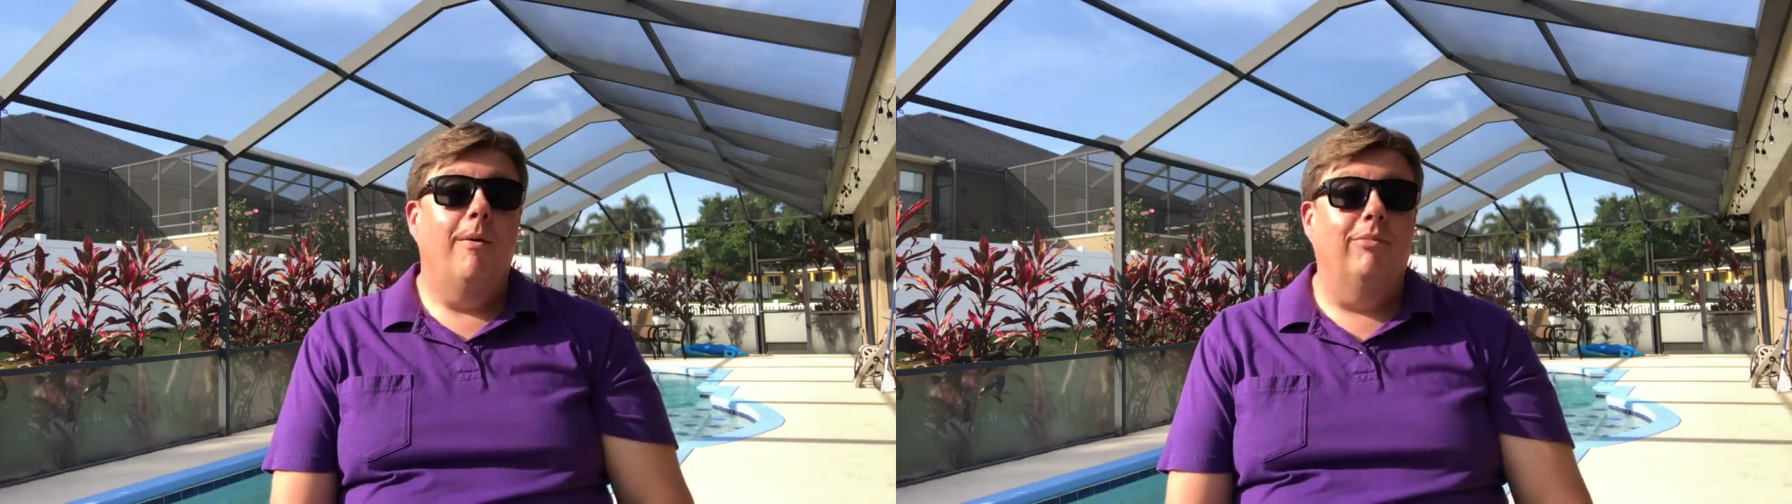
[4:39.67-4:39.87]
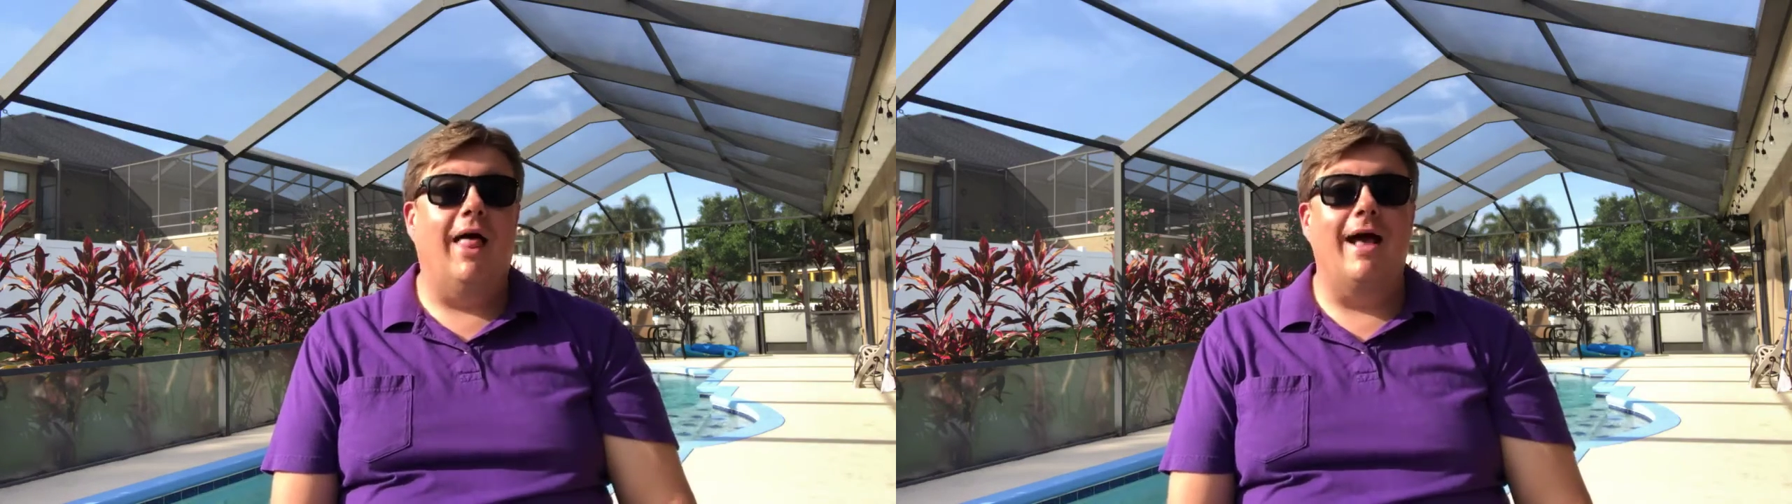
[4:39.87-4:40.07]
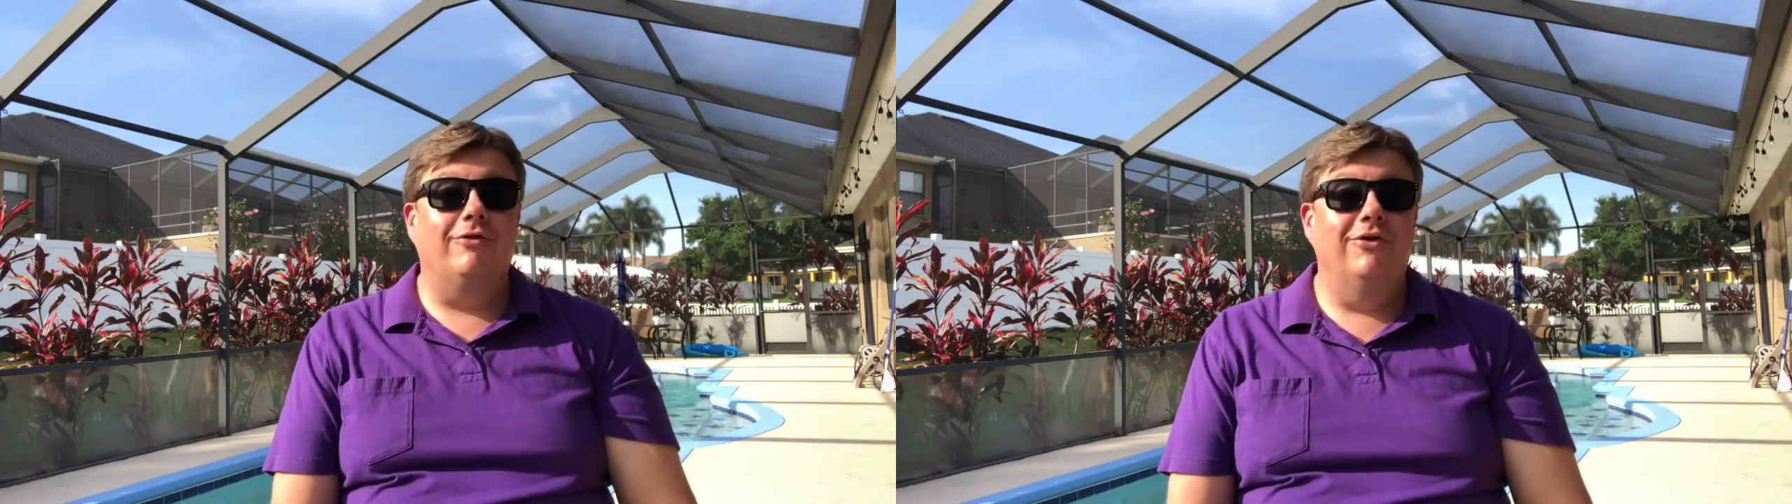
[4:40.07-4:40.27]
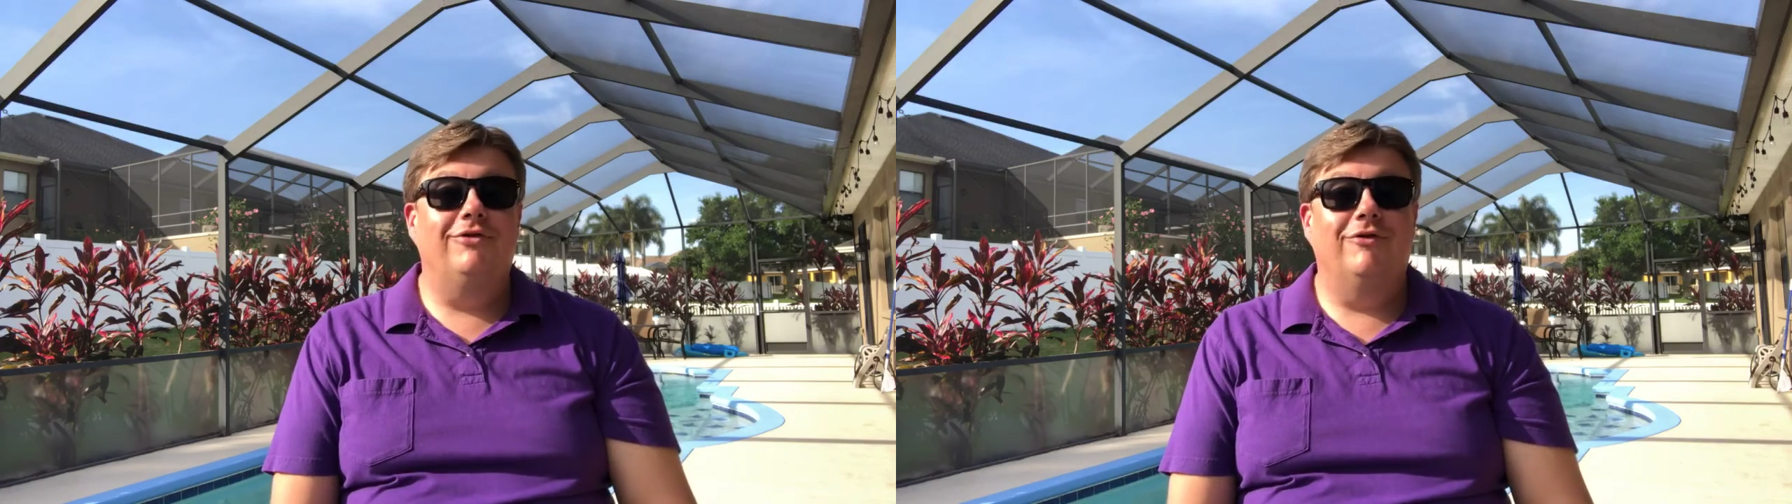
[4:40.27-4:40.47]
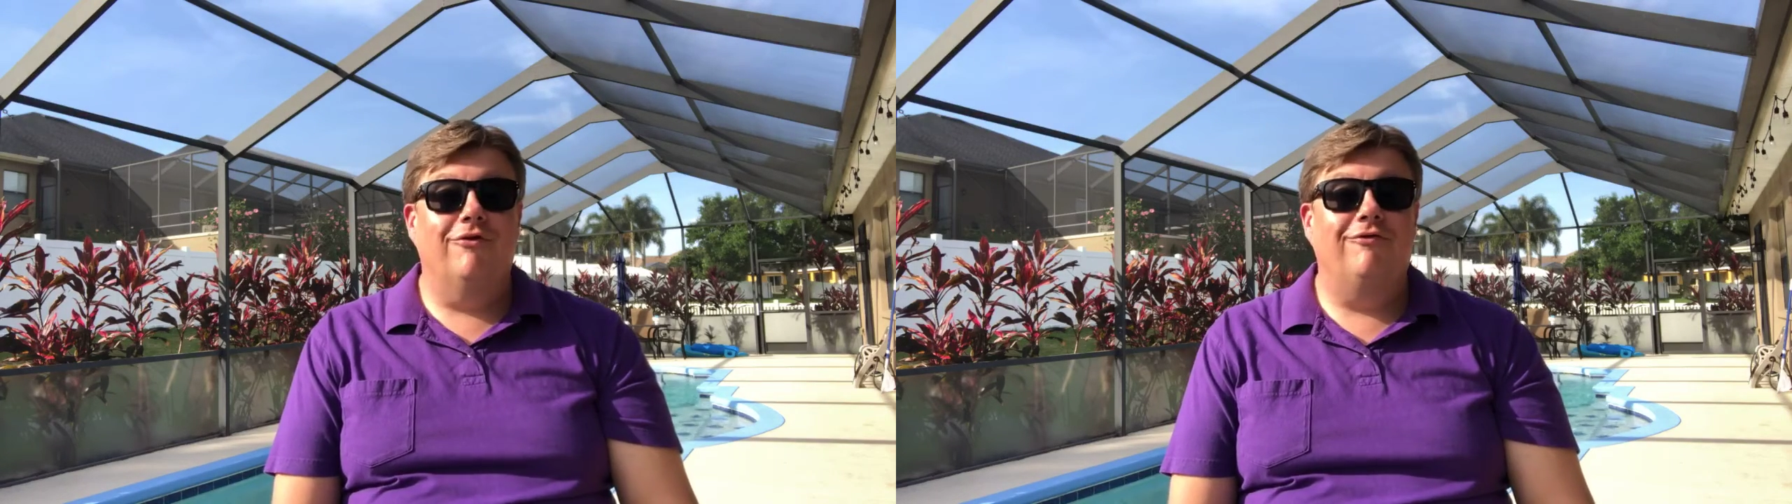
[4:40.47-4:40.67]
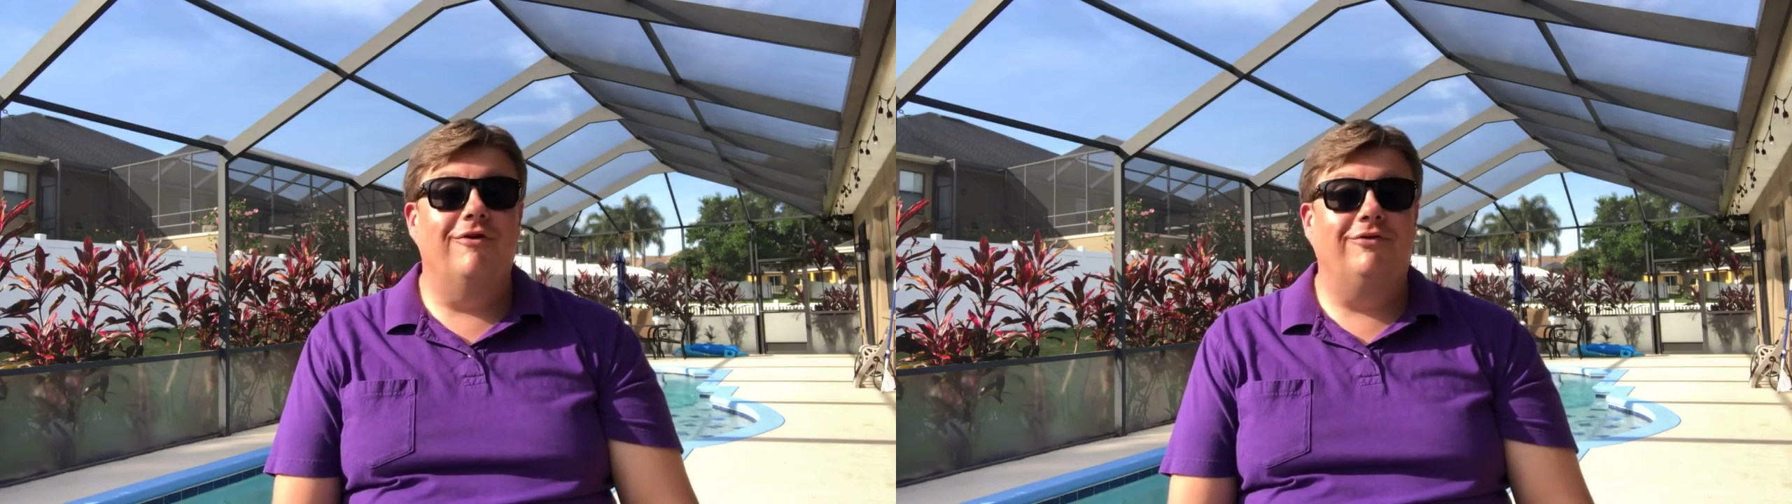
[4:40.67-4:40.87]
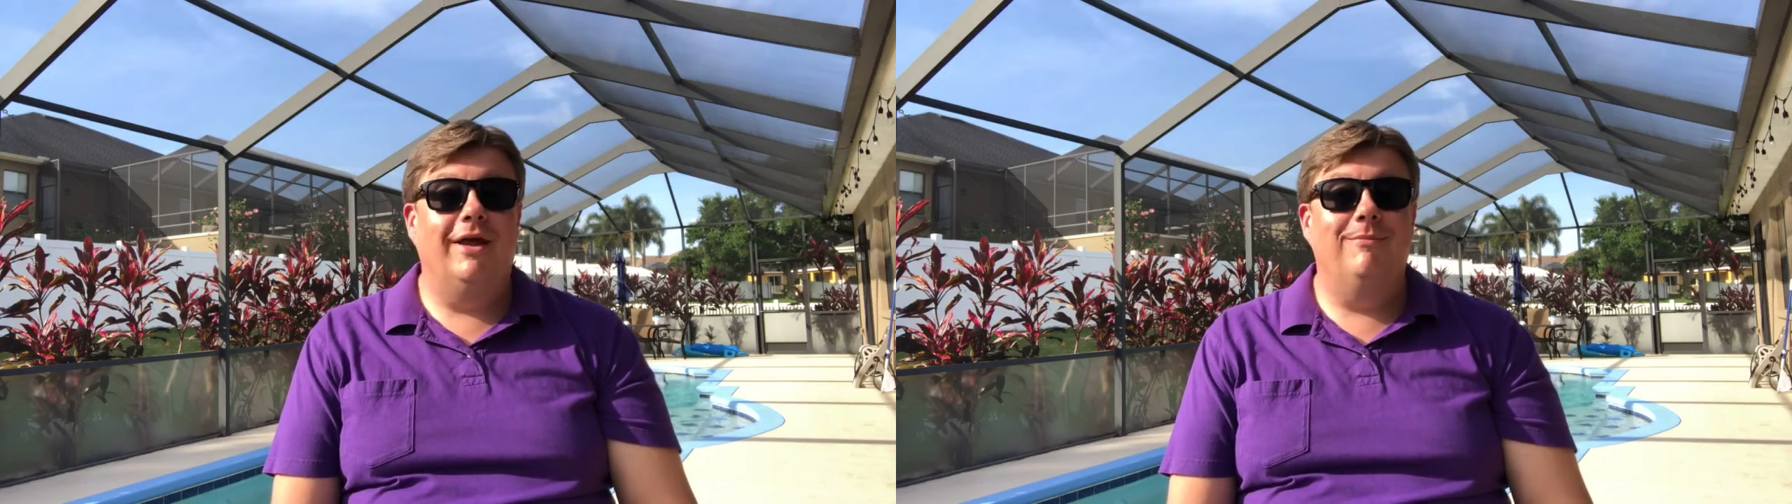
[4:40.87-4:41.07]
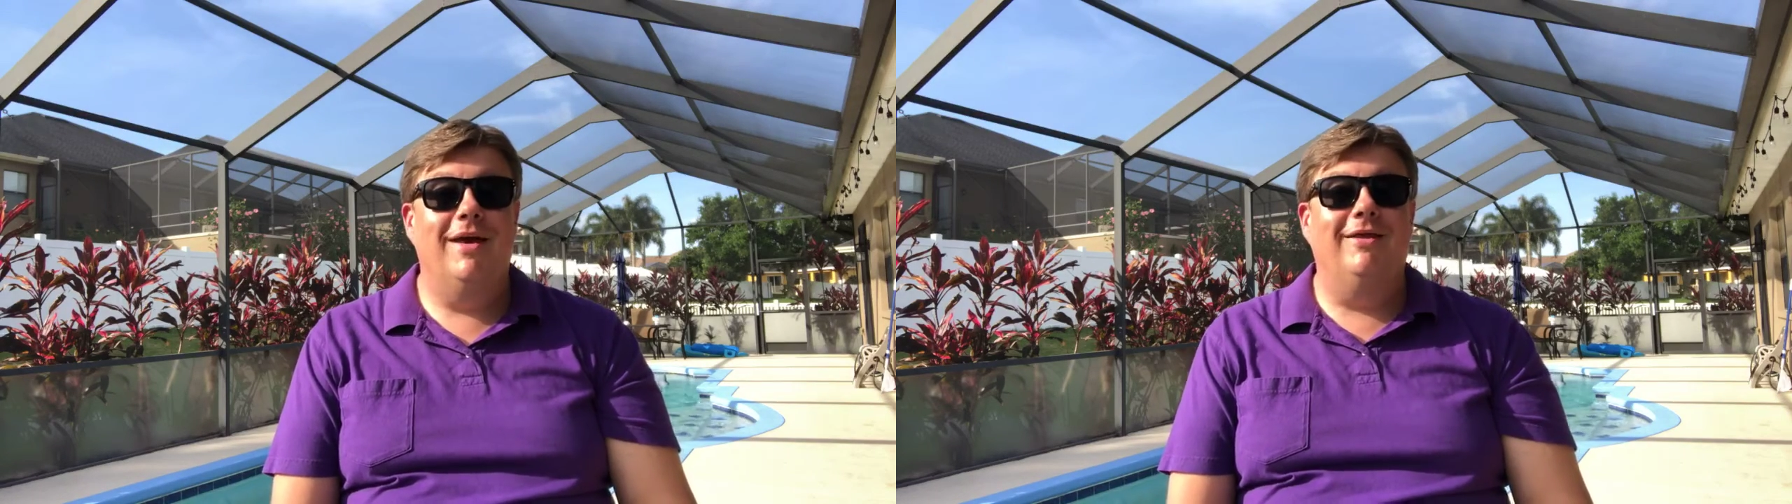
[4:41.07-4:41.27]
blacklisted for
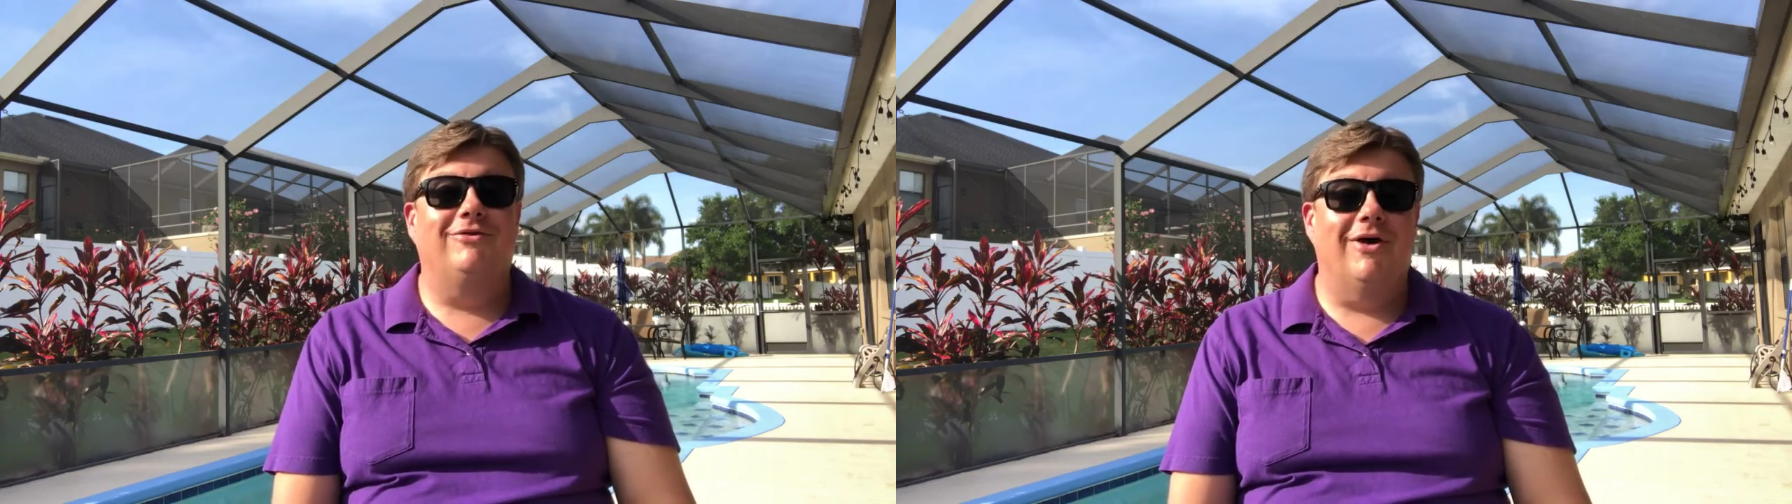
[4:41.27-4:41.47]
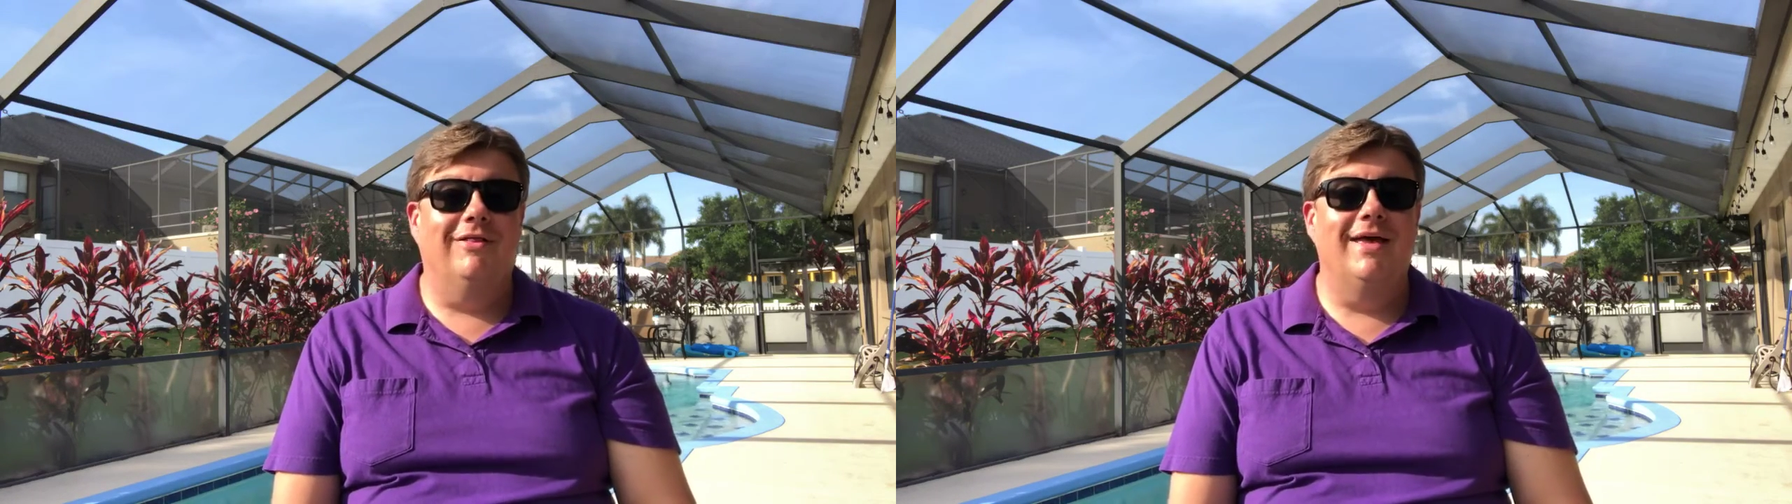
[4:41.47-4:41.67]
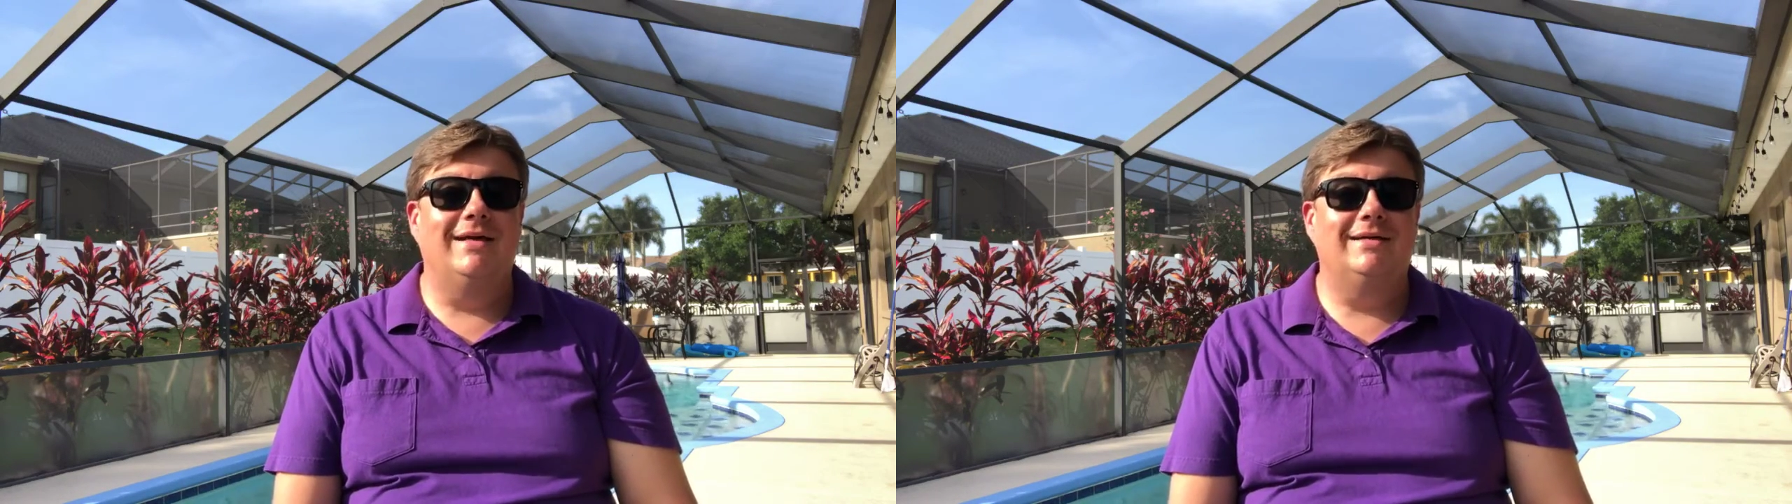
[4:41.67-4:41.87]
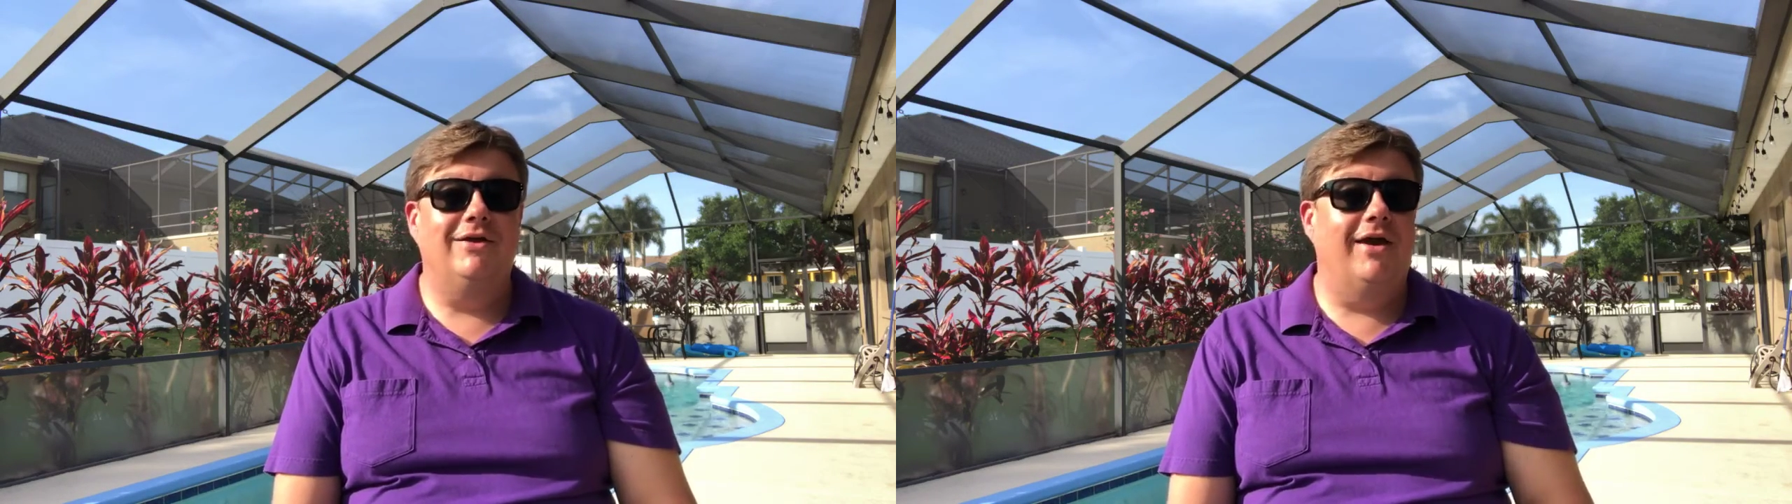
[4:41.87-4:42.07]
15 minutes on LinkedIn.